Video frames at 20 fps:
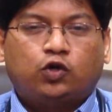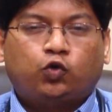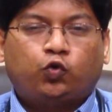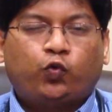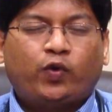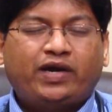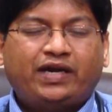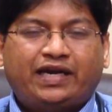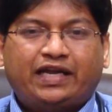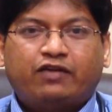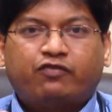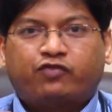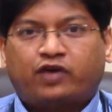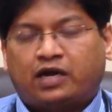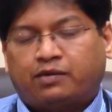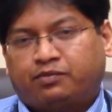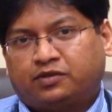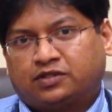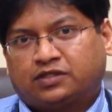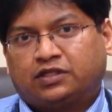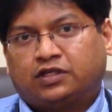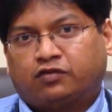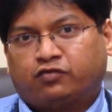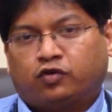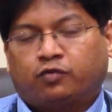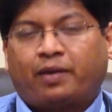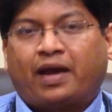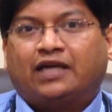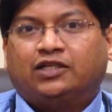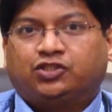25% of
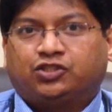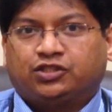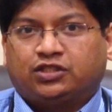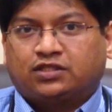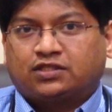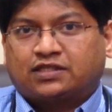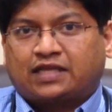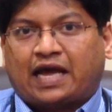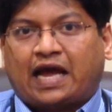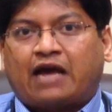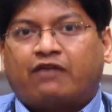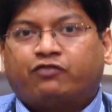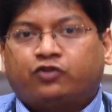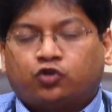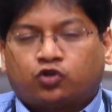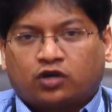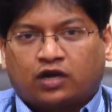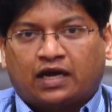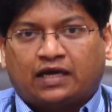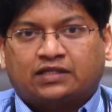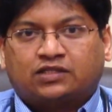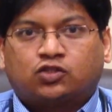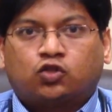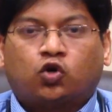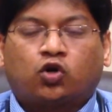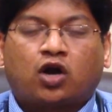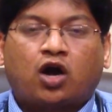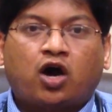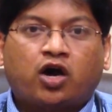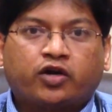our patients have utilized
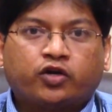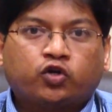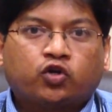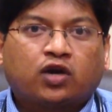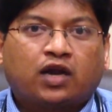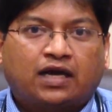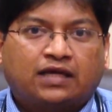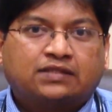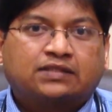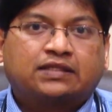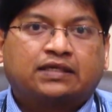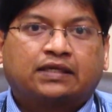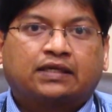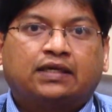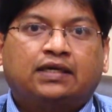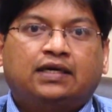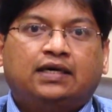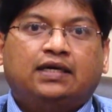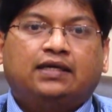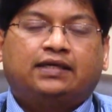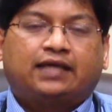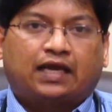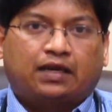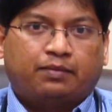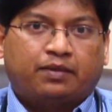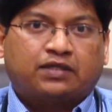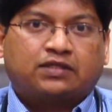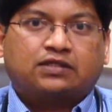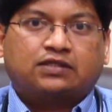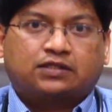or are utilizing
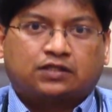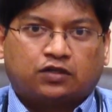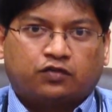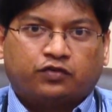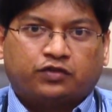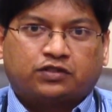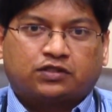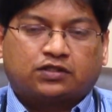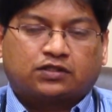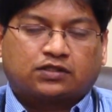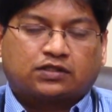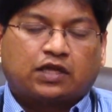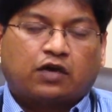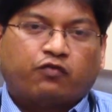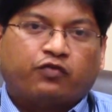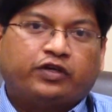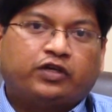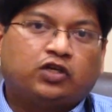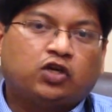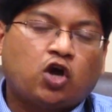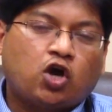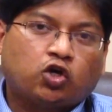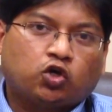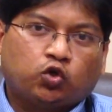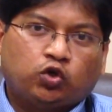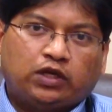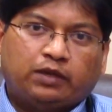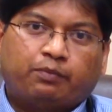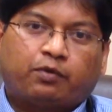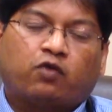telemedicine services. Now, we do not
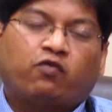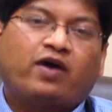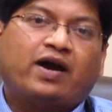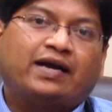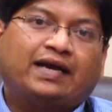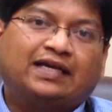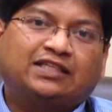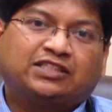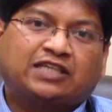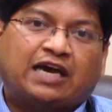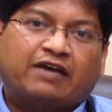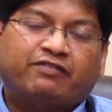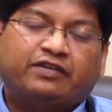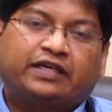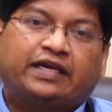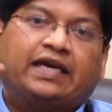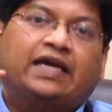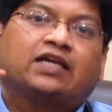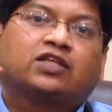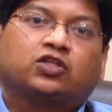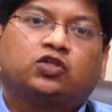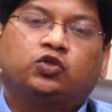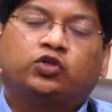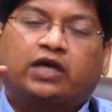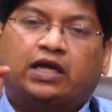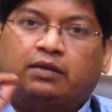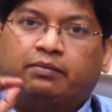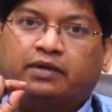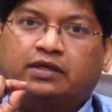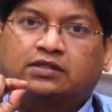only provide HIV care through
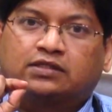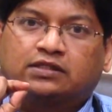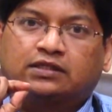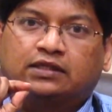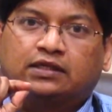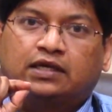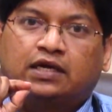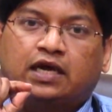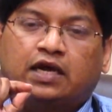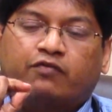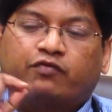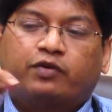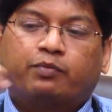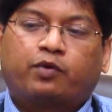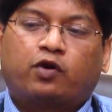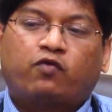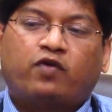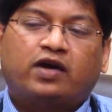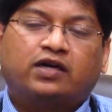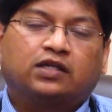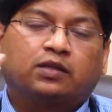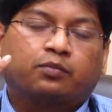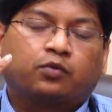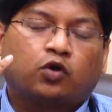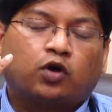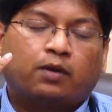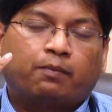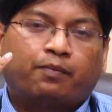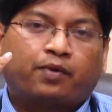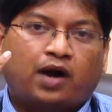telemedicine, we provide the
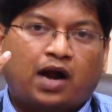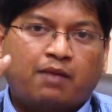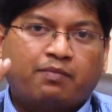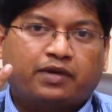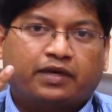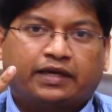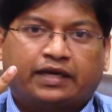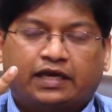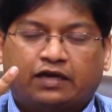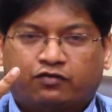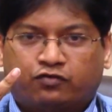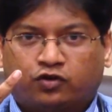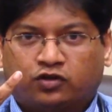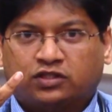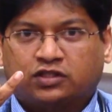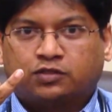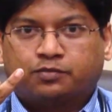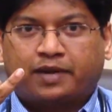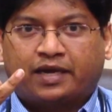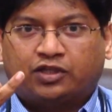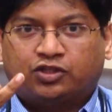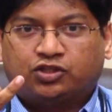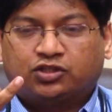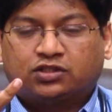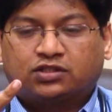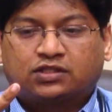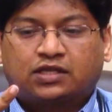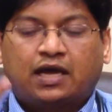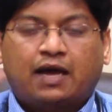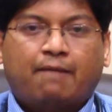primary care for these
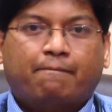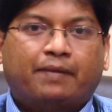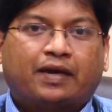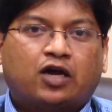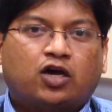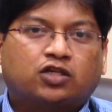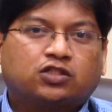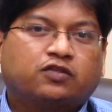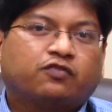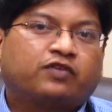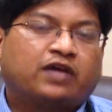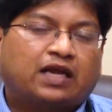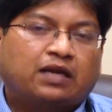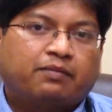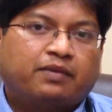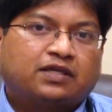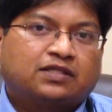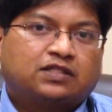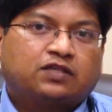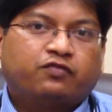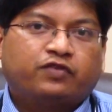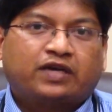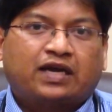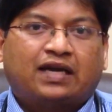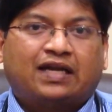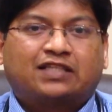patients. Because of telemedicine, we